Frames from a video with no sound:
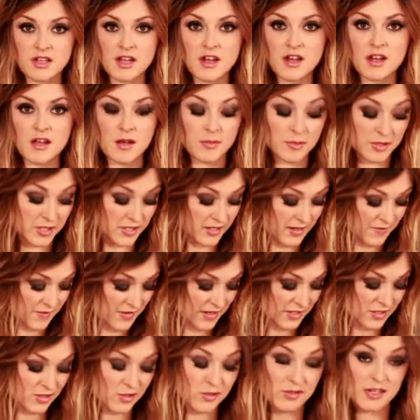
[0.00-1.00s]
I'm gonna give
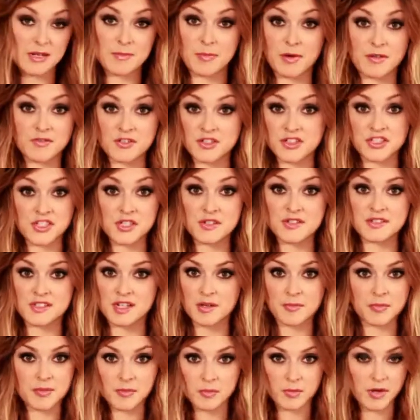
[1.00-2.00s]
that to Holly, but I've just used
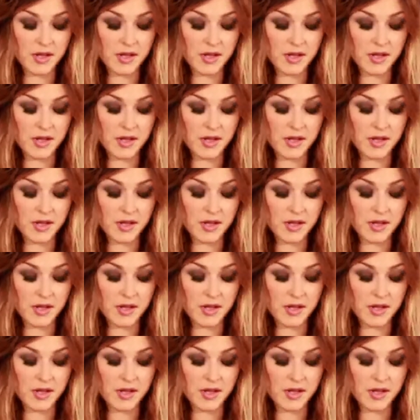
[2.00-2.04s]
it, but